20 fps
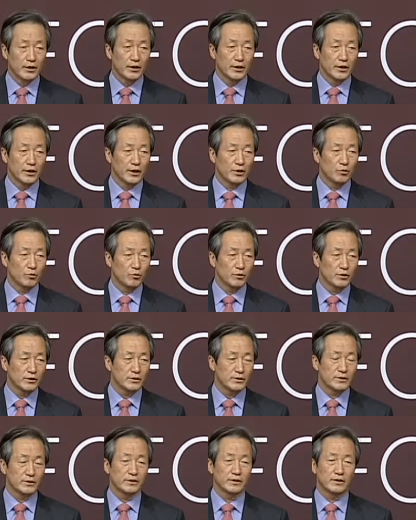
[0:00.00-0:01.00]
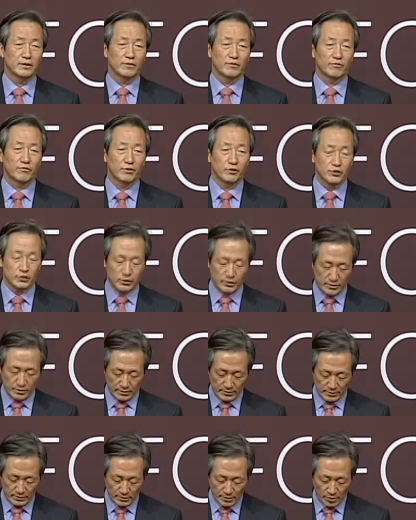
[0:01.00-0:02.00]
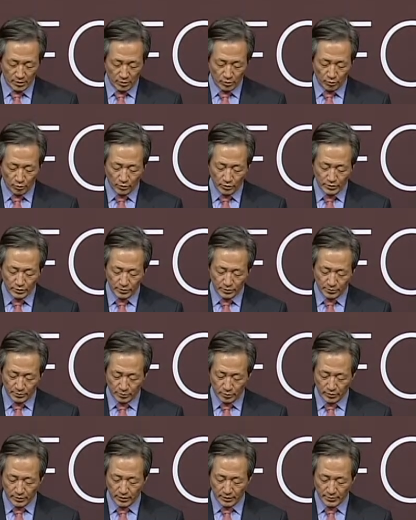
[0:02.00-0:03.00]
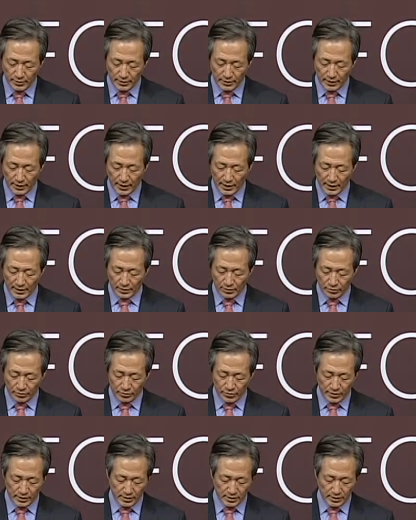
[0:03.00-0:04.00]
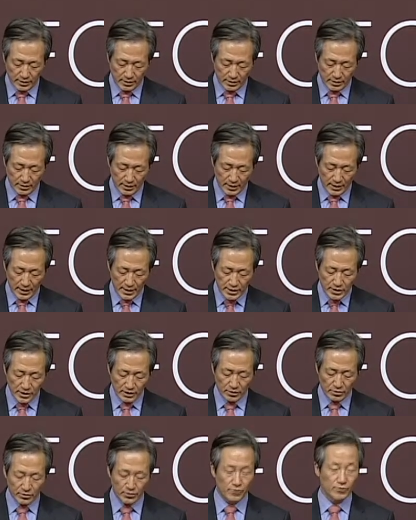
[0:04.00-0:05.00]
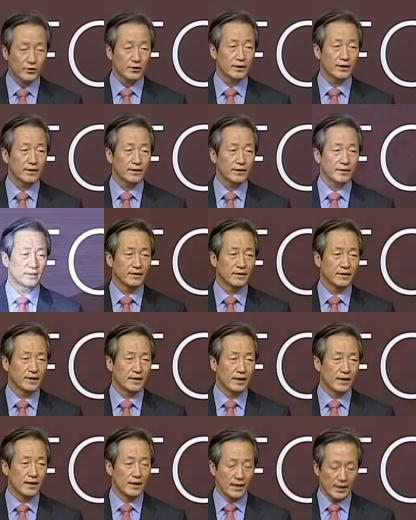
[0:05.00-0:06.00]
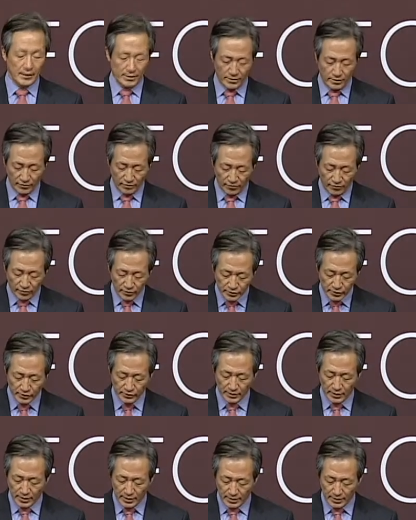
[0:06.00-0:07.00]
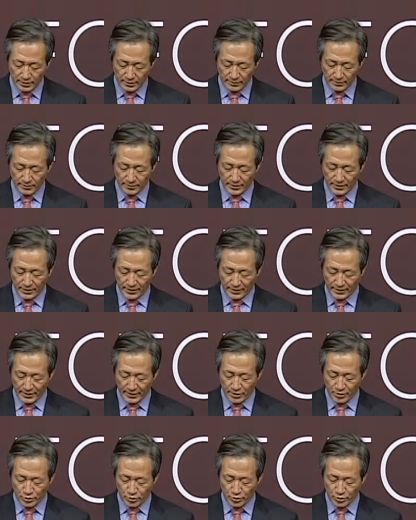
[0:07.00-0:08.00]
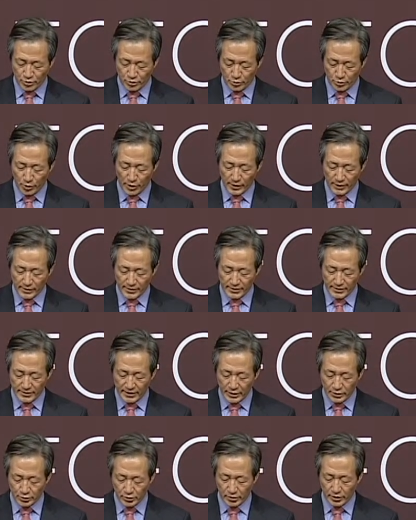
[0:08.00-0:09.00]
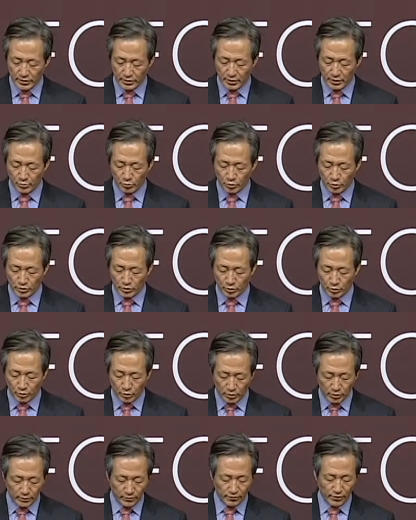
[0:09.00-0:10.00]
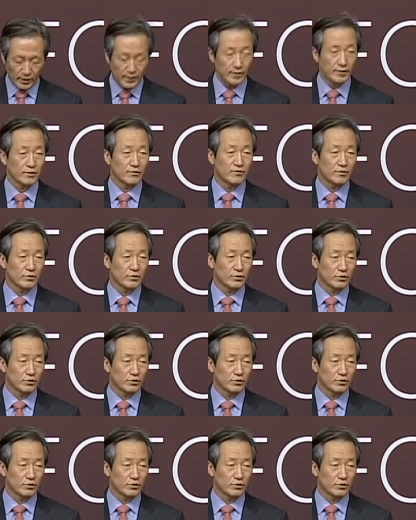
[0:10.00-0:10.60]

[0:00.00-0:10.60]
It was the first World Cup tournament held on the Asian continent and the first time that Chinese national team was qualified for the